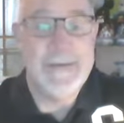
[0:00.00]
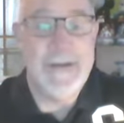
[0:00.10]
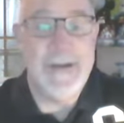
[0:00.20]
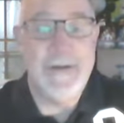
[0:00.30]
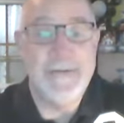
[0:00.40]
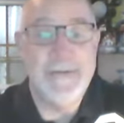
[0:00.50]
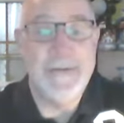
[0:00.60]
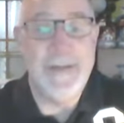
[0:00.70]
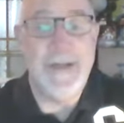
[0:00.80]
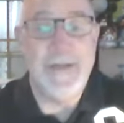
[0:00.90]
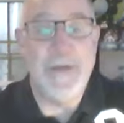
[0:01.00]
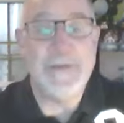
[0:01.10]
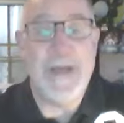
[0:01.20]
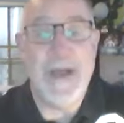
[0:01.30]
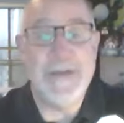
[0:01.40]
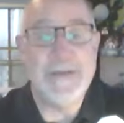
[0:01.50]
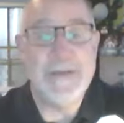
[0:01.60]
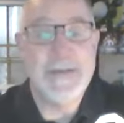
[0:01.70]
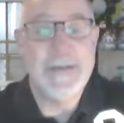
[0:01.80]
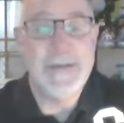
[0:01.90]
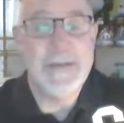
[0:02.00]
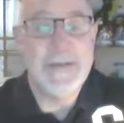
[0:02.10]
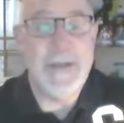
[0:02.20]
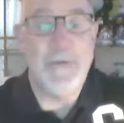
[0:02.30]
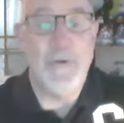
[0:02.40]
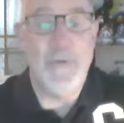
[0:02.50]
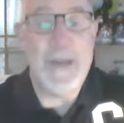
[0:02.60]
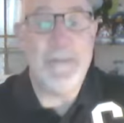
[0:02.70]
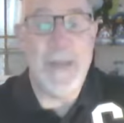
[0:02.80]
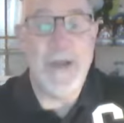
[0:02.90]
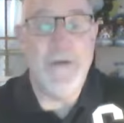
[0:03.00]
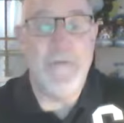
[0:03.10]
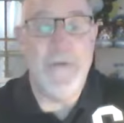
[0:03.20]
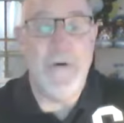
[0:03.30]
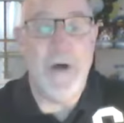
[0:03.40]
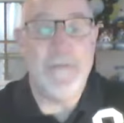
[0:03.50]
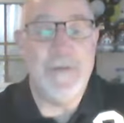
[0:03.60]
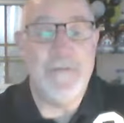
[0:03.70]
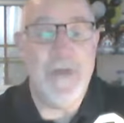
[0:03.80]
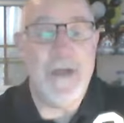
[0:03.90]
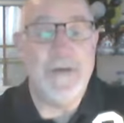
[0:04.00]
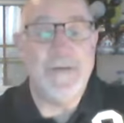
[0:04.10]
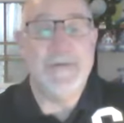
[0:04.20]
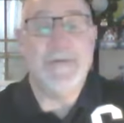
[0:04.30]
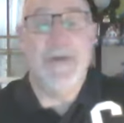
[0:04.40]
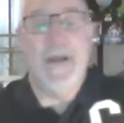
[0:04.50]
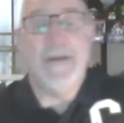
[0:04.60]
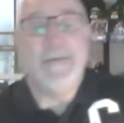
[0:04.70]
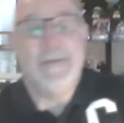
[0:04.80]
You know, th- those guys they were weak men who often failed, right?